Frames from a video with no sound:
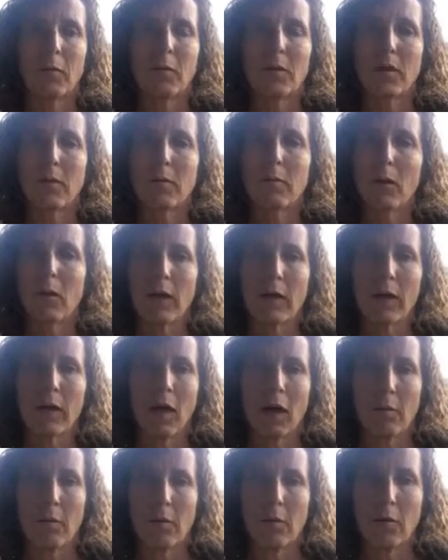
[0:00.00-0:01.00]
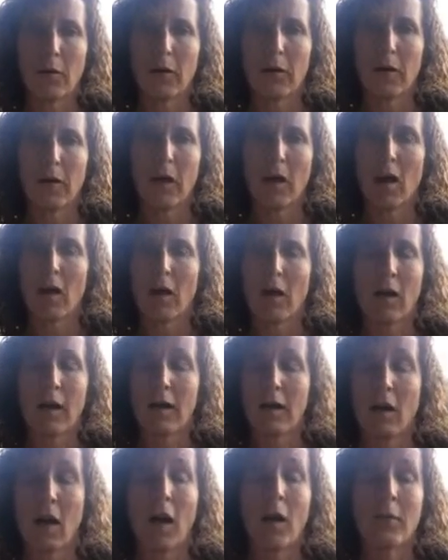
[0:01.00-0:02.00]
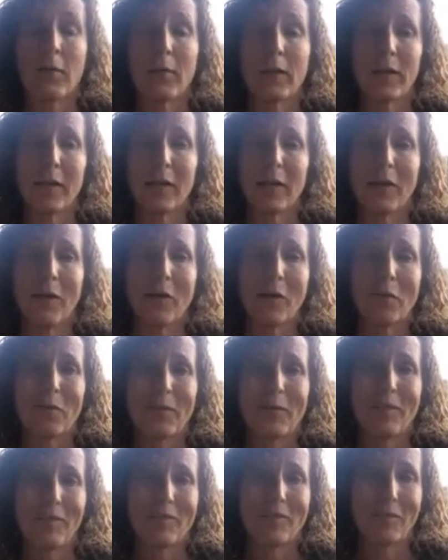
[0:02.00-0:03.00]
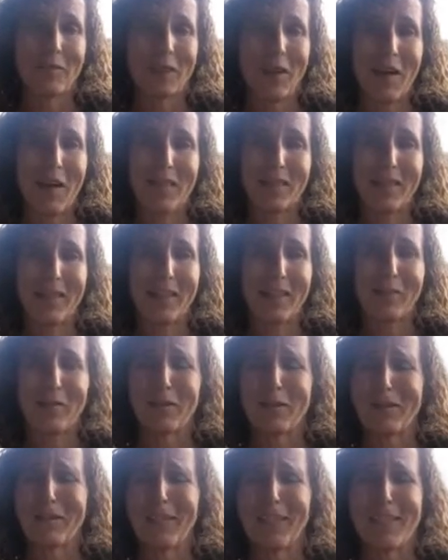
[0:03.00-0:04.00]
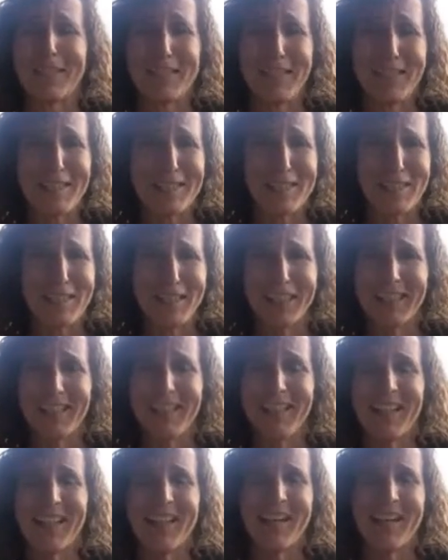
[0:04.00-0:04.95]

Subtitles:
be more in harmony with your surroundings, with your digestion,